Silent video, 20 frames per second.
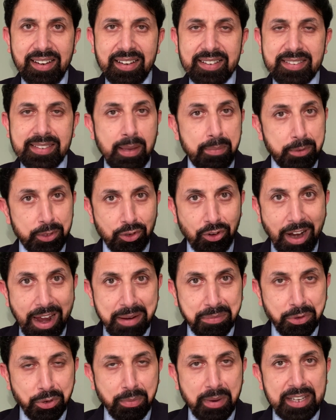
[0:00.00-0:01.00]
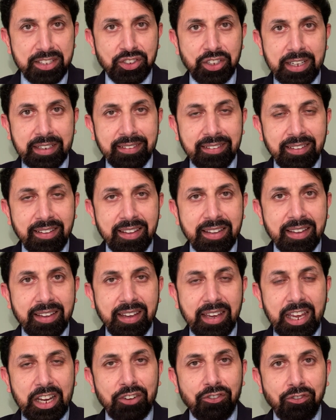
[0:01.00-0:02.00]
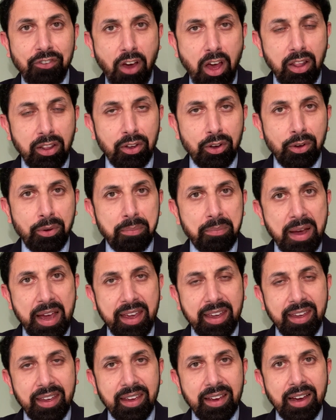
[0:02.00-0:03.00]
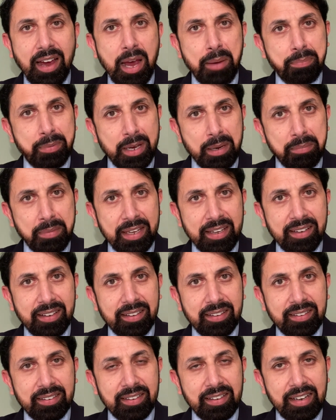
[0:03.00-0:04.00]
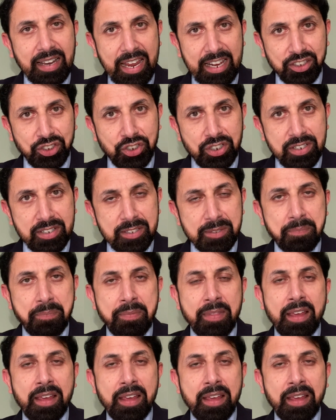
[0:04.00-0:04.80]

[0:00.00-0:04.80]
subscribe to my channel and follow my upcoming lectures.